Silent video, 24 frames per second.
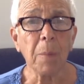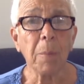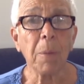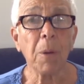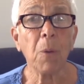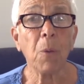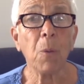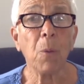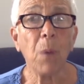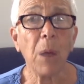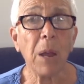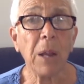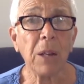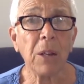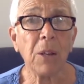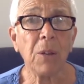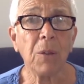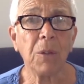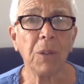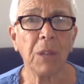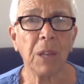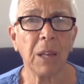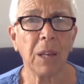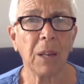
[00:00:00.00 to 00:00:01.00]
But when
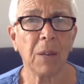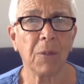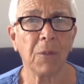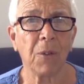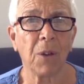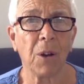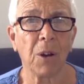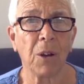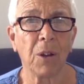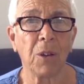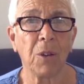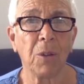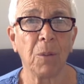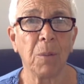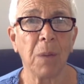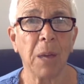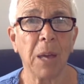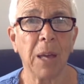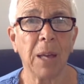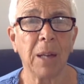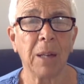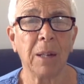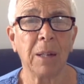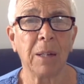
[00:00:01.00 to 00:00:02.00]
you think of our
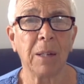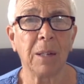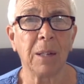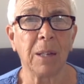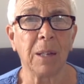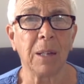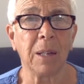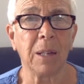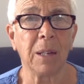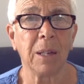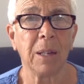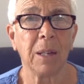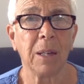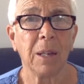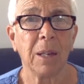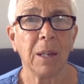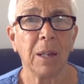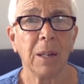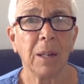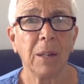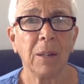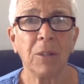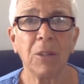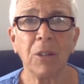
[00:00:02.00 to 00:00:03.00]
humanity,
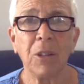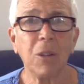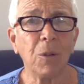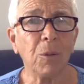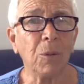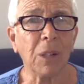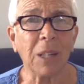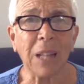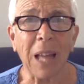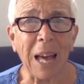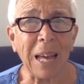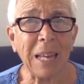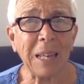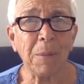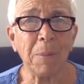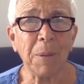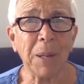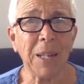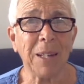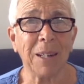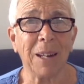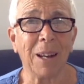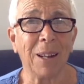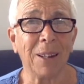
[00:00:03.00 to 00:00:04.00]
do you like
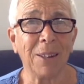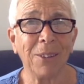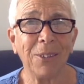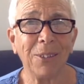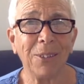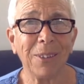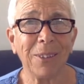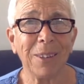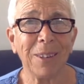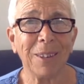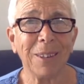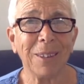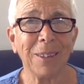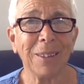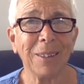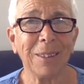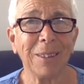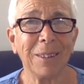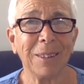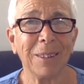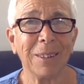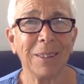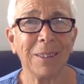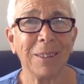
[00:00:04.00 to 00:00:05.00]
being unskilled?
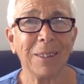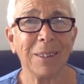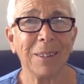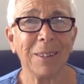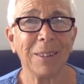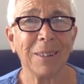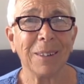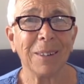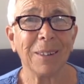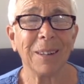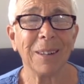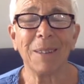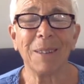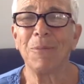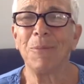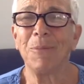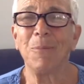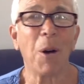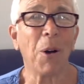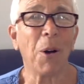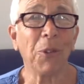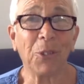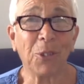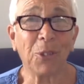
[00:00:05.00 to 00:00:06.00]

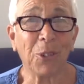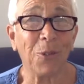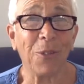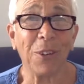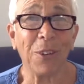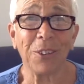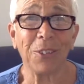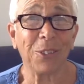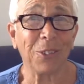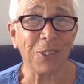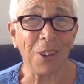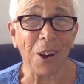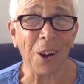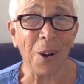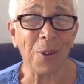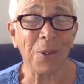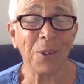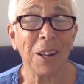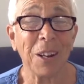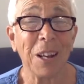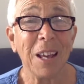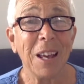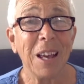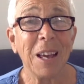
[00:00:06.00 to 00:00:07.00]
Most of us
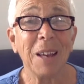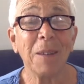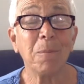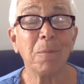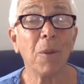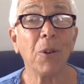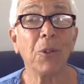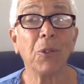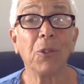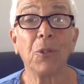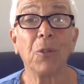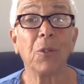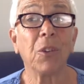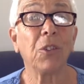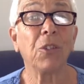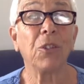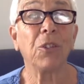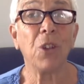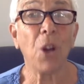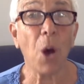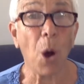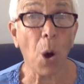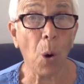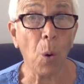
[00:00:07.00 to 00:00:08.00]
don't, and most of
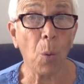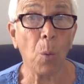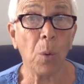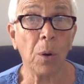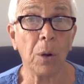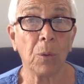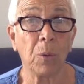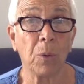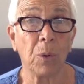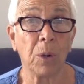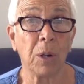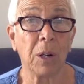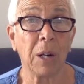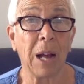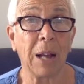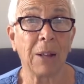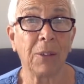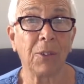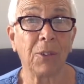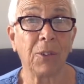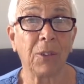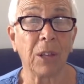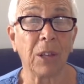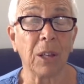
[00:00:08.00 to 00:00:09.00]
us know when we're
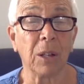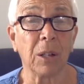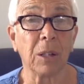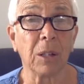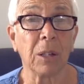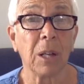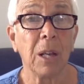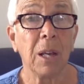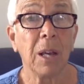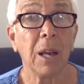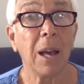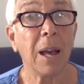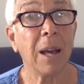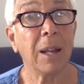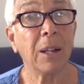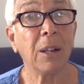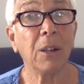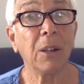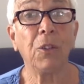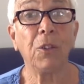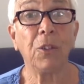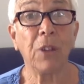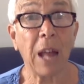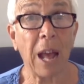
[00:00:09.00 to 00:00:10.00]
not skilled.
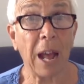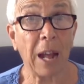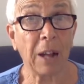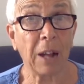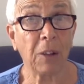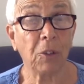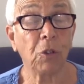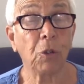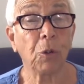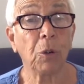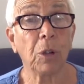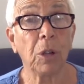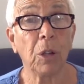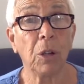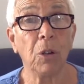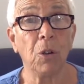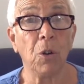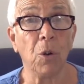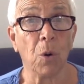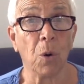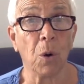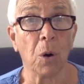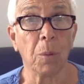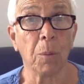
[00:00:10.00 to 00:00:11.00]
And it's natural
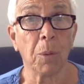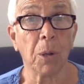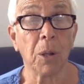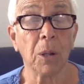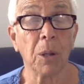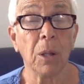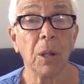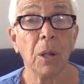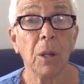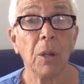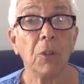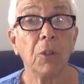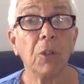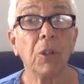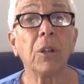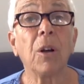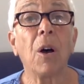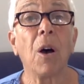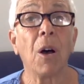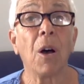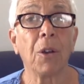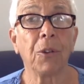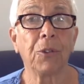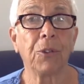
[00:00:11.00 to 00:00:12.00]
and normal to
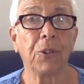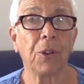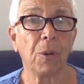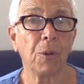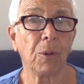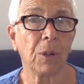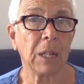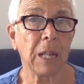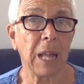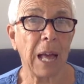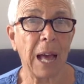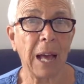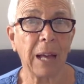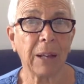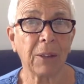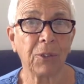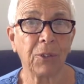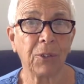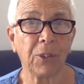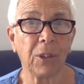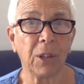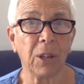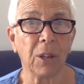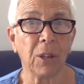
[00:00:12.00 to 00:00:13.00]
also lack
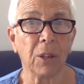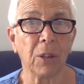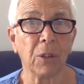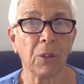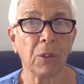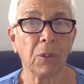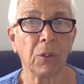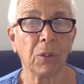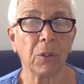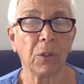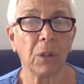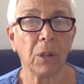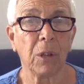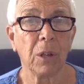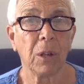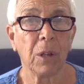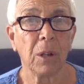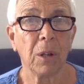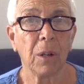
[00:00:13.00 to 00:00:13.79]
skills.